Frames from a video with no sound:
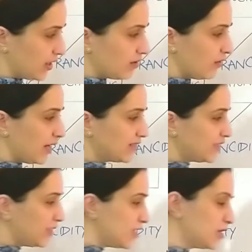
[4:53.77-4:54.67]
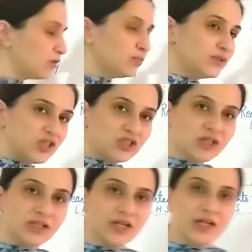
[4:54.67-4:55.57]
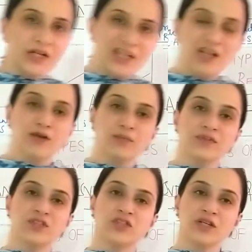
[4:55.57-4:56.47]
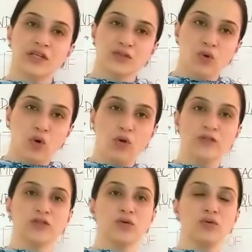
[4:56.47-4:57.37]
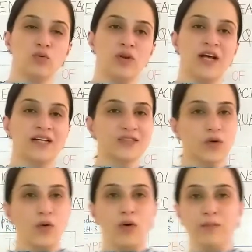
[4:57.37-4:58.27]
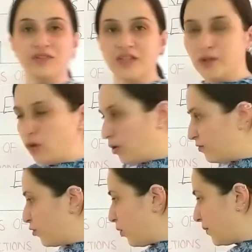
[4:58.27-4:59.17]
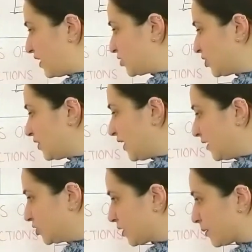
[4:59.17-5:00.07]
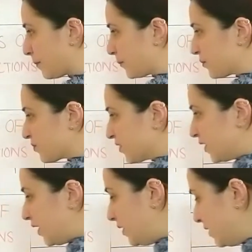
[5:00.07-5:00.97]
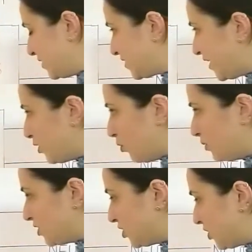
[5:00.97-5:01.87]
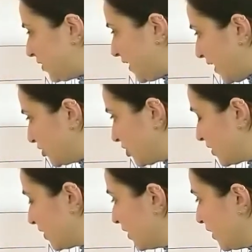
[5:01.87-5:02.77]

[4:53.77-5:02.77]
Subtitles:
Whereas in decomposition is also known as opposite of combination reaction. In this decomposition reaction,